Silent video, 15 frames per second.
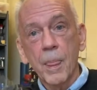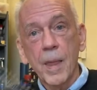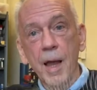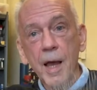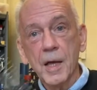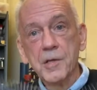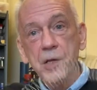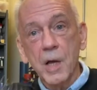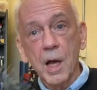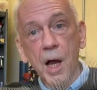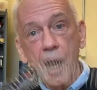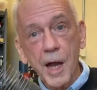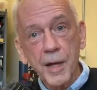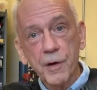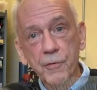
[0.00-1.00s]
as a
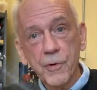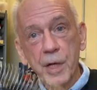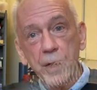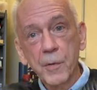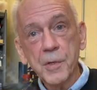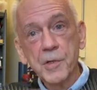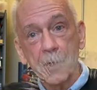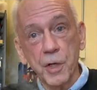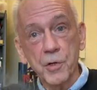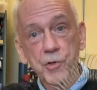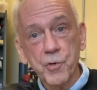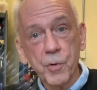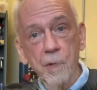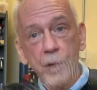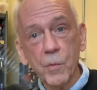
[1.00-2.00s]
higher frequency, a
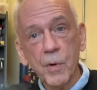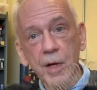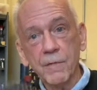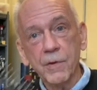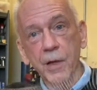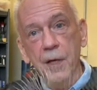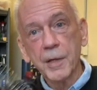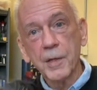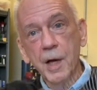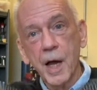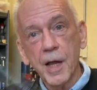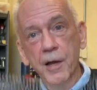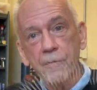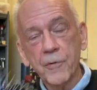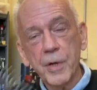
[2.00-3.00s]
shorter wavelength, a
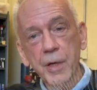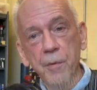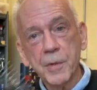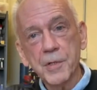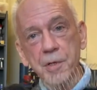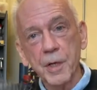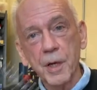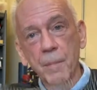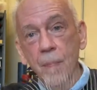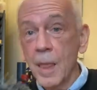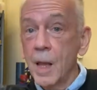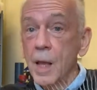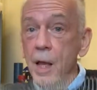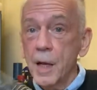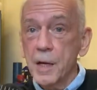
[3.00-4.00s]
higher frequency.
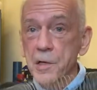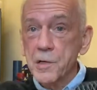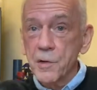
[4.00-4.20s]
And as